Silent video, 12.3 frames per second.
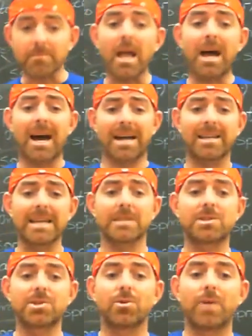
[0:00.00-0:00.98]
I'd like
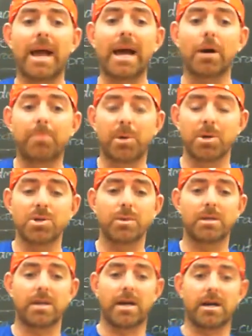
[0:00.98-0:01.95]
to help push
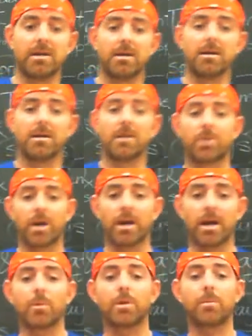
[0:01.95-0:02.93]
with that. Okay,
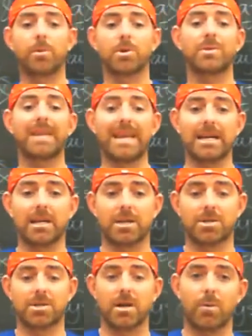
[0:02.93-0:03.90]
I want to push with
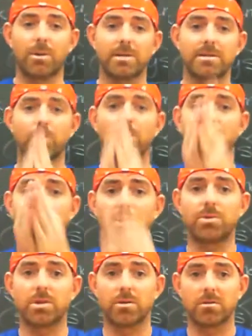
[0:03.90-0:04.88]
English. I want to see, what do you
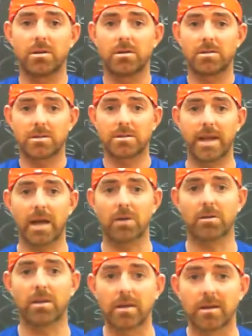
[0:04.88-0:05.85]
do to stay
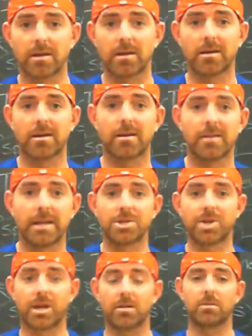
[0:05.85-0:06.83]
healthy in
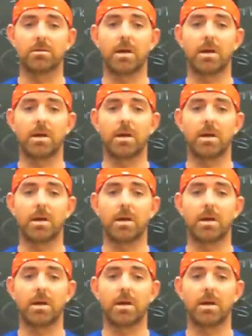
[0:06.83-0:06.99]
general?